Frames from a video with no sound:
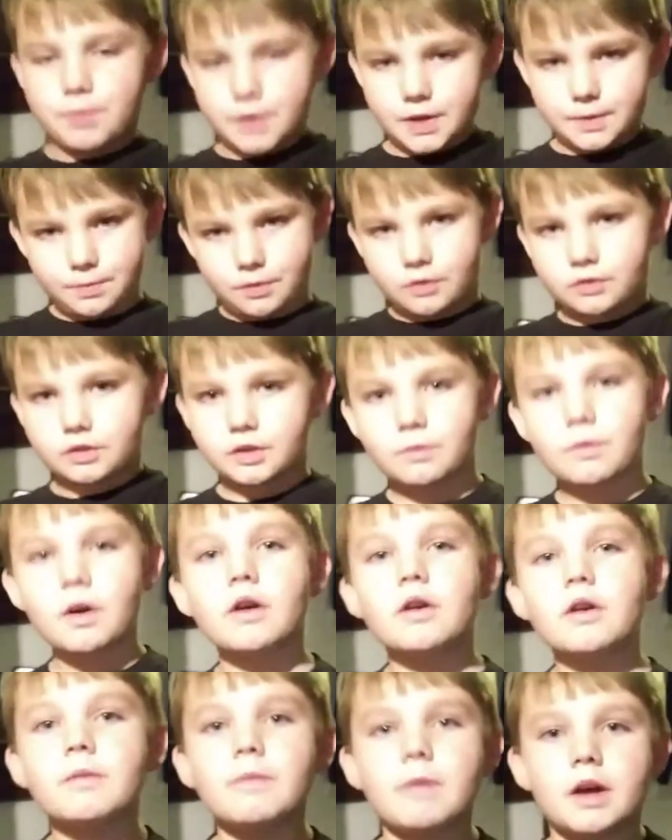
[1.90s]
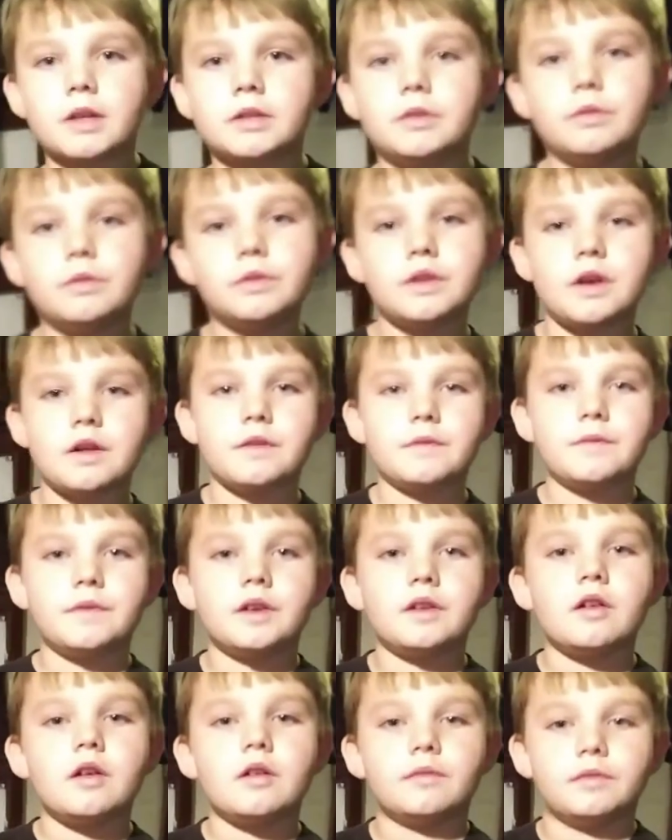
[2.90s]
peoples, and welcome back to another
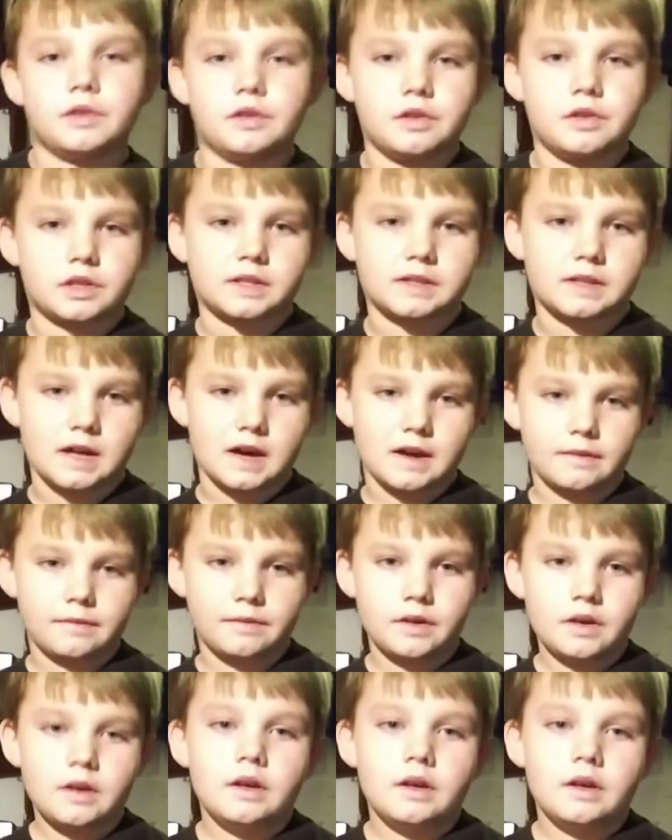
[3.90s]
video of Lyric Slime.